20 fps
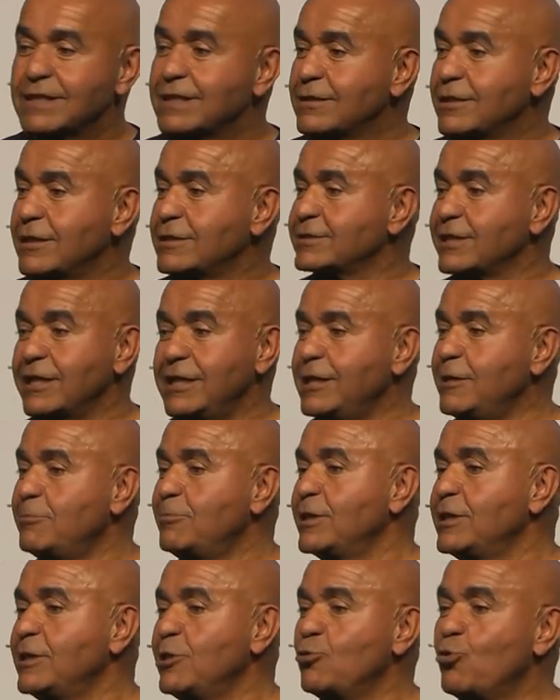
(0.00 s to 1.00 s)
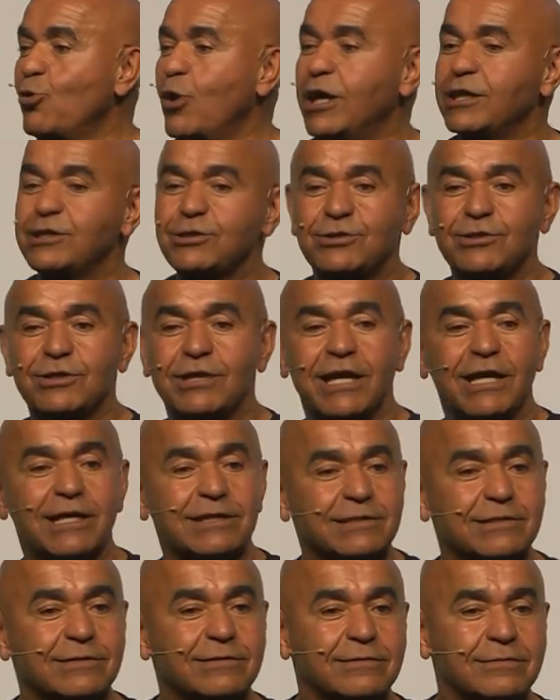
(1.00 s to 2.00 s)
Does anybody want to
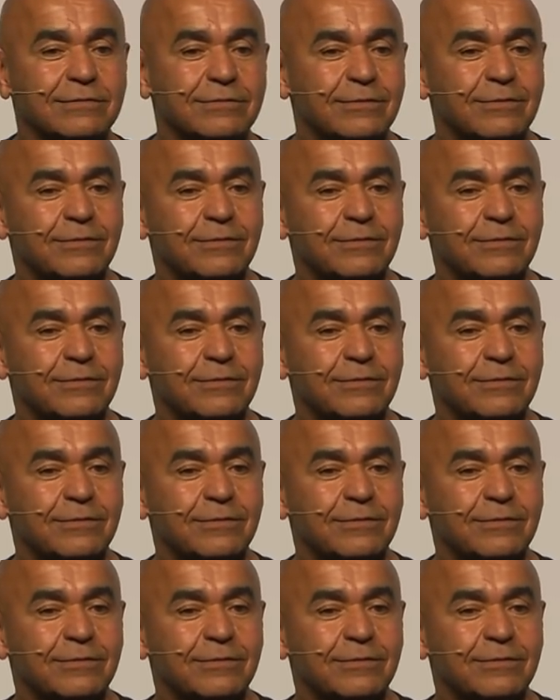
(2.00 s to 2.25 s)
guess?